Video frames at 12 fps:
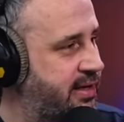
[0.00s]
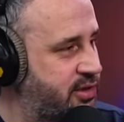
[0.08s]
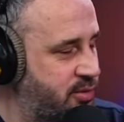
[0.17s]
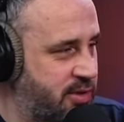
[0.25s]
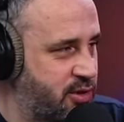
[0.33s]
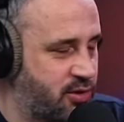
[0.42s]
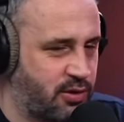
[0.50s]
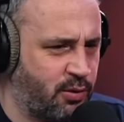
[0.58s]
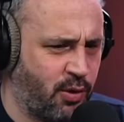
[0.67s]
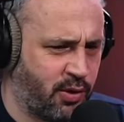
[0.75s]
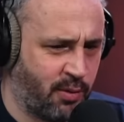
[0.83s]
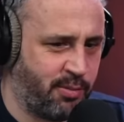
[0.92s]
Somebody just who
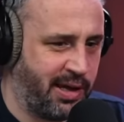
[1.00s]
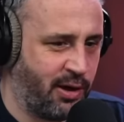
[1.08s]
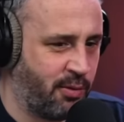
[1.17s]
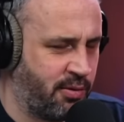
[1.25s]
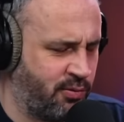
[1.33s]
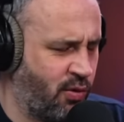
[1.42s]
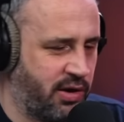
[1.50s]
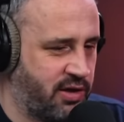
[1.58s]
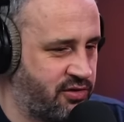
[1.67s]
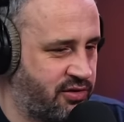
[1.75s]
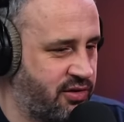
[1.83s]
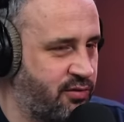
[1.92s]
can pick it up and what? You're
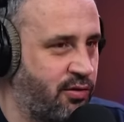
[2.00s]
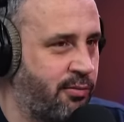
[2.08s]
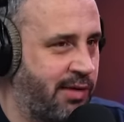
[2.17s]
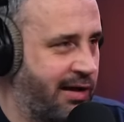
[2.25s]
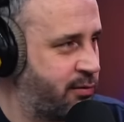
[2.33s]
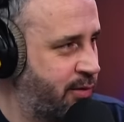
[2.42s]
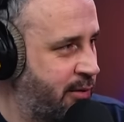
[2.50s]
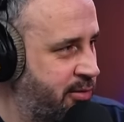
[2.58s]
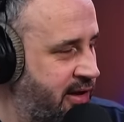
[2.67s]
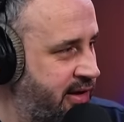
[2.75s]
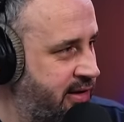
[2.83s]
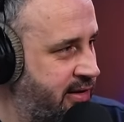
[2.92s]
just going to run past
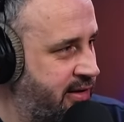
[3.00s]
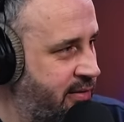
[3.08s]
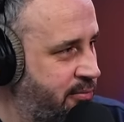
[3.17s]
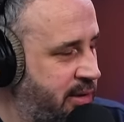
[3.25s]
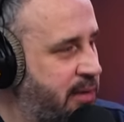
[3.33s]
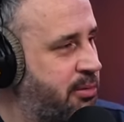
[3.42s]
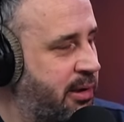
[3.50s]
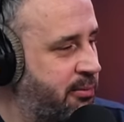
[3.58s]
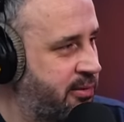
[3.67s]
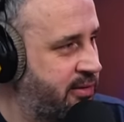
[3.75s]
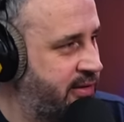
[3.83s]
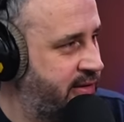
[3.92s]
people, are you? And beat
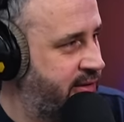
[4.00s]
people.